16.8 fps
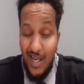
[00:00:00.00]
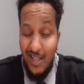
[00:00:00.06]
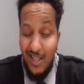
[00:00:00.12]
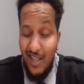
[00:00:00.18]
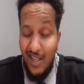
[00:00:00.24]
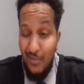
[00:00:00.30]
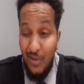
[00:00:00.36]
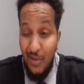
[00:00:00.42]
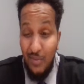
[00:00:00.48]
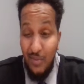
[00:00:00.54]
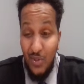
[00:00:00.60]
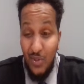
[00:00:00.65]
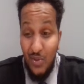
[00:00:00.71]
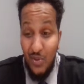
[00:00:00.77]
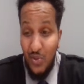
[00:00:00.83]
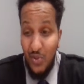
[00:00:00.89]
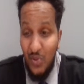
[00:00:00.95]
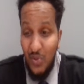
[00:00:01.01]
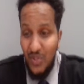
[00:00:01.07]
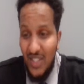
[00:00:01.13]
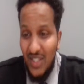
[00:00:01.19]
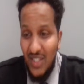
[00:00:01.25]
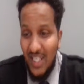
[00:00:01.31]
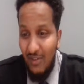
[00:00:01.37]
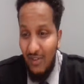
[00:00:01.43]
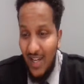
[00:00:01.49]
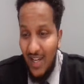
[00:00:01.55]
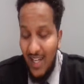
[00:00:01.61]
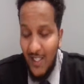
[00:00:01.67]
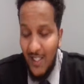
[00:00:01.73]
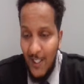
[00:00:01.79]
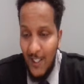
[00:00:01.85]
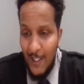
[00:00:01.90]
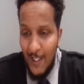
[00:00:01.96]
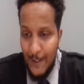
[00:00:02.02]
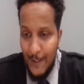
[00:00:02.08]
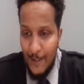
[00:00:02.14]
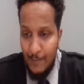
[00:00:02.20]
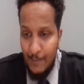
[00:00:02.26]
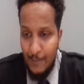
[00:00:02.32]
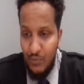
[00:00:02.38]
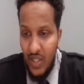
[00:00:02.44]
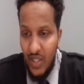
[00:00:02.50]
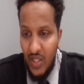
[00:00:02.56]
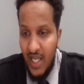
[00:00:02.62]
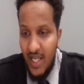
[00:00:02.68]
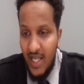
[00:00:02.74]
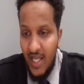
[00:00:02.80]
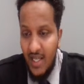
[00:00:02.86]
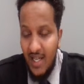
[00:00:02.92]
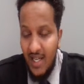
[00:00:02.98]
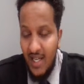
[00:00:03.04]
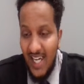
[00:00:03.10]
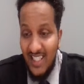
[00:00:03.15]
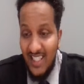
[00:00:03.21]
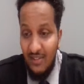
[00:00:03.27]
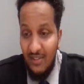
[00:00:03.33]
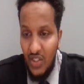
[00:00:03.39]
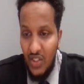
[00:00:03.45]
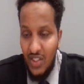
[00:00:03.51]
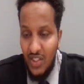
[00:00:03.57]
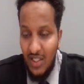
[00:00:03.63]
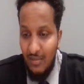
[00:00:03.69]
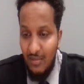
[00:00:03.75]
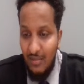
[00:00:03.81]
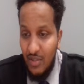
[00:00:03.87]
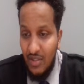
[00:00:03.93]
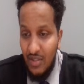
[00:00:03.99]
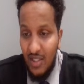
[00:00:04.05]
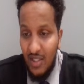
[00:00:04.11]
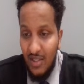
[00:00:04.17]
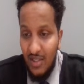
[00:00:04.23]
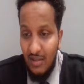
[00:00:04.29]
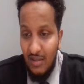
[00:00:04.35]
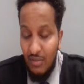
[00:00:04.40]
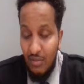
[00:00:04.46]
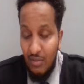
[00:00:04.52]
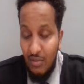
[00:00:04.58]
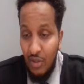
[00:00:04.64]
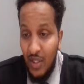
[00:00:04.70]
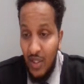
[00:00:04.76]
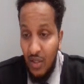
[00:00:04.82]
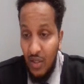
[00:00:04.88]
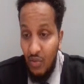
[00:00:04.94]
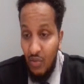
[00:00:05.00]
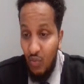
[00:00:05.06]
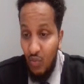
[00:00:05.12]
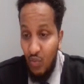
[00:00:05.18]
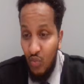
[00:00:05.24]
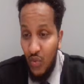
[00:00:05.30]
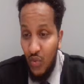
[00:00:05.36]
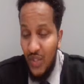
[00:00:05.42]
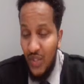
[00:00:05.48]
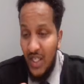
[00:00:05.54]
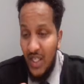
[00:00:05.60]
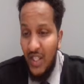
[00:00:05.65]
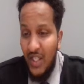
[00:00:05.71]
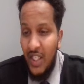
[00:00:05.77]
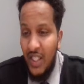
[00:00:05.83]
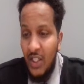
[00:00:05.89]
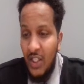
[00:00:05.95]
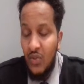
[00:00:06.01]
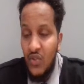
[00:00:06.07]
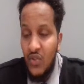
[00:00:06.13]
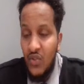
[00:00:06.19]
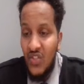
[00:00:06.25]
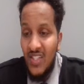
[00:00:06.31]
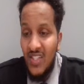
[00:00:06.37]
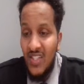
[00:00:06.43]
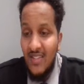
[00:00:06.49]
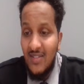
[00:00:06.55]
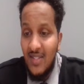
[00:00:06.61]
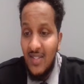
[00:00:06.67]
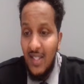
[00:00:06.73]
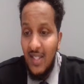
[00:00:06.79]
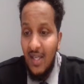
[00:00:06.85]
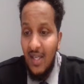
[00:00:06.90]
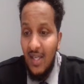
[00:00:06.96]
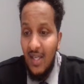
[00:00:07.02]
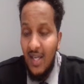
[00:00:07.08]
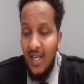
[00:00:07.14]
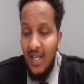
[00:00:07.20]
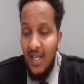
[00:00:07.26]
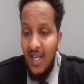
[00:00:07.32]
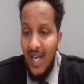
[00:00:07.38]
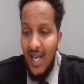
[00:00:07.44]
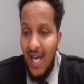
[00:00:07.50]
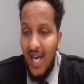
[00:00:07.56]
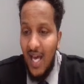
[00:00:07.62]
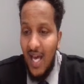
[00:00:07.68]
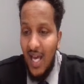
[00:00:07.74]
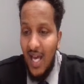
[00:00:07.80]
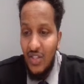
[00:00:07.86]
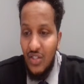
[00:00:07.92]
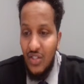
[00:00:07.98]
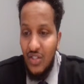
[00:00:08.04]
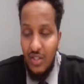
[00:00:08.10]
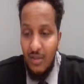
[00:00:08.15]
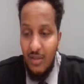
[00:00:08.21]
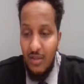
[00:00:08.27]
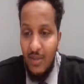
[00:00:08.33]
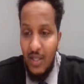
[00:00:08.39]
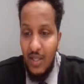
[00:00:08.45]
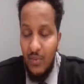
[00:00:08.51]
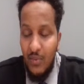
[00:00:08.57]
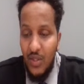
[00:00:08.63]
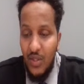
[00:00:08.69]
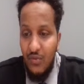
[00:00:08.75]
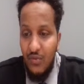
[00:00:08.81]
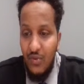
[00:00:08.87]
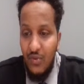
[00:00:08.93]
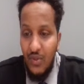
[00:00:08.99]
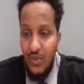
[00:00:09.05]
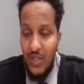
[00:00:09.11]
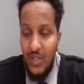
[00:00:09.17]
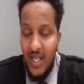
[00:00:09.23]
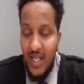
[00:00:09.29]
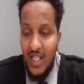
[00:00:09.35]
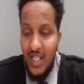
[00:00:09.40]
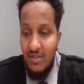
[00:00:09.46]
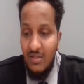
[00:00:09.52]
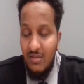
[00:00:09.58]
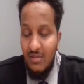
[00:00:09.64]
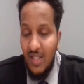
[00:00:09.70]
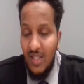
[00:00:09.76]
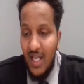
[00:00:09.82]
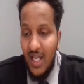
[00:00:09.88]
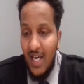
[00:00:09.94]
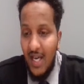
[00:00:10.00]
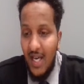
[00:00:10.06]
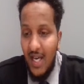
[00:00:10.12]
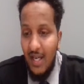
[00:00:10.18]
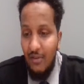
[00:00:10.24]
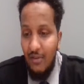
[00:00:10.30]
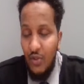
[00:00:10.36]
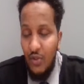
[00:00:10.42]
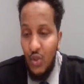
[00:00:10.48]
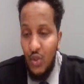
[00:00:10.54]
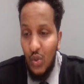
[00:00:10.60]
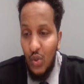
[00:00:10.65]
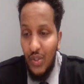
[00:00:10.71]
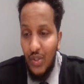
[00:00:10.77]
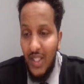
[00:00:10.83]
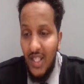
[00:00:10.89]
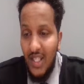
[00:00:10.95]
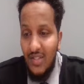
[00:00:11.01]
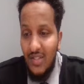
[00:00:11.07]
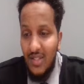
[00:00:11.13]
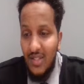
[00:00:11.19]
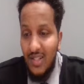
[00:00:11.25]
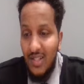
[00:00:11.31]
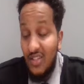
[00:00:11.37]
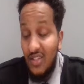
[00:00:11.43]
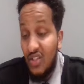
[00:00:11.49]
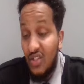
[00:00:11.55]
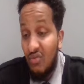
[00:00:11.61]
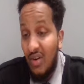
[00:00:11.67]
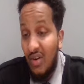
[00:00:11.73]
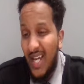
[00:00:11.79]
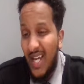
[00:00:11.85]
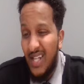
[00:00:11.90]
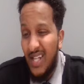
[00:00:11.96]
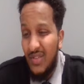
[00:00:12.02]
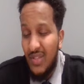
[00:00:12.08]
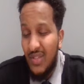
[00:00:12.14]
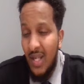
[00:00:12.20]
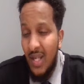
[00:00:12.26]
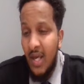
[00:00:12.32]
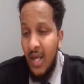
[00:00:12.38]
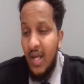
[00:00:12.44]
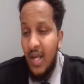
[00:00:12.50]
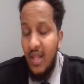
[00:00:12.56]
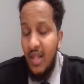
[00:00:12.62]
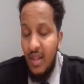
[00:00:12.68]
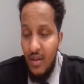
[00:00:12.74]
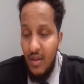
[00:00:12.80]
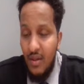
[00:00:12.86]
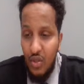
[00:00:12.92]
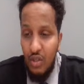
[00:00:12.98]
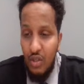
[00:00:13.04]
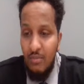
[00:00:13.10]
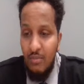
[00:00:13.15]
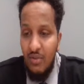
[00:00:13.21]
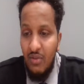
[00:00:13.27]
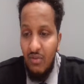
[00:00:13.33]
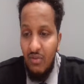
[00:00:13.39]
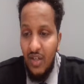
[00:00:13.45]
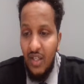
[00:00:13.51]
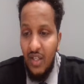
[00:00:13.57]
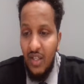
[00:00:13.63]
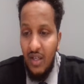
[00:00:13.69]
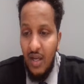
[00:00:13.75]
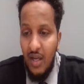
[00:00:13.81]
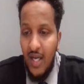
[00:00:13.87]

and I'm going to be doing all this kind of like activities, and I'm just going to do it without any consistency, and just do it within a few days, a few short days, and then just run ads. You could be running